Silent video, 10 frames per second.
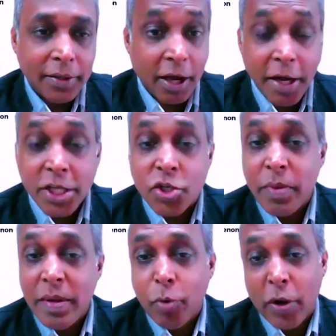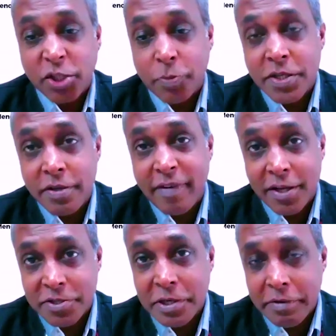the courage to be more expressive
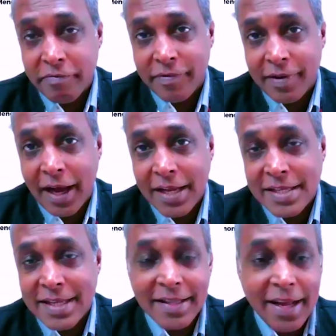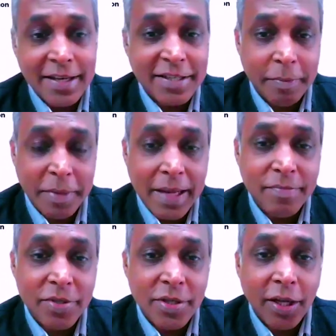and assertive. I said that
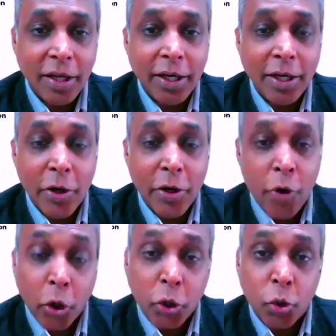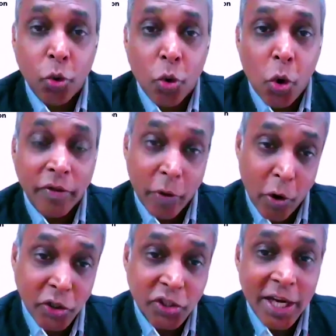sometimes, not to go on the
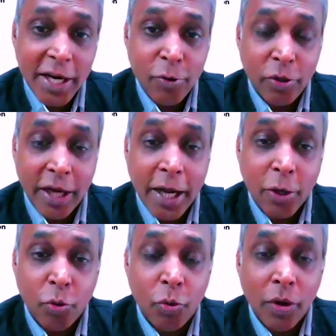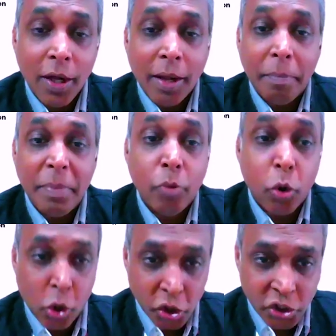wrong side, you tend to be
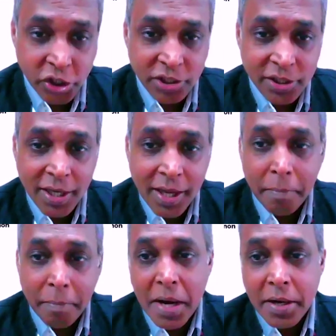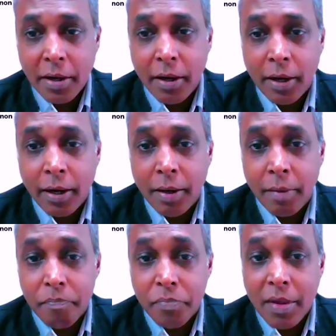more cautious. But
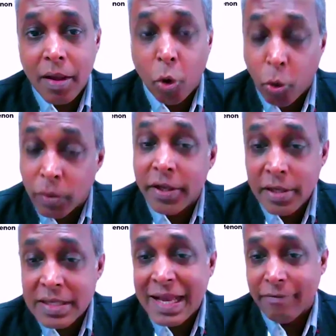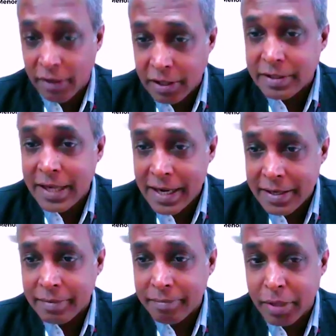over the years, I've learned that,
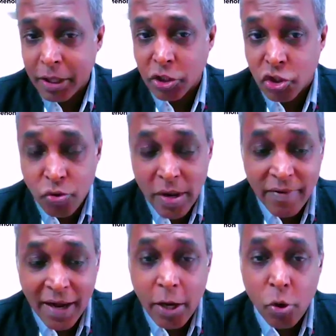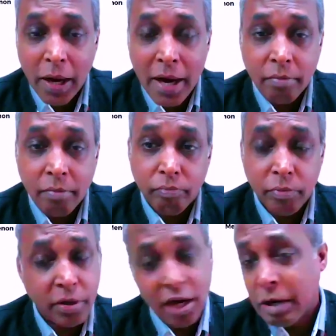because today, when I look at
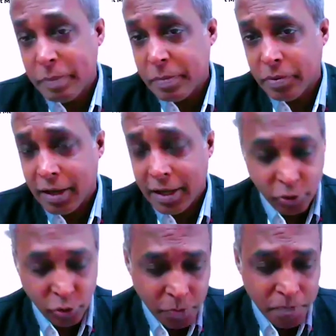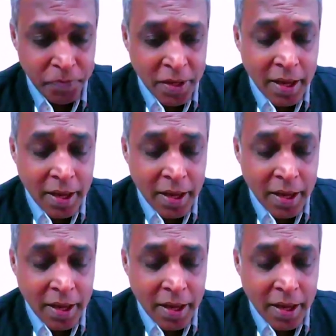young people like you,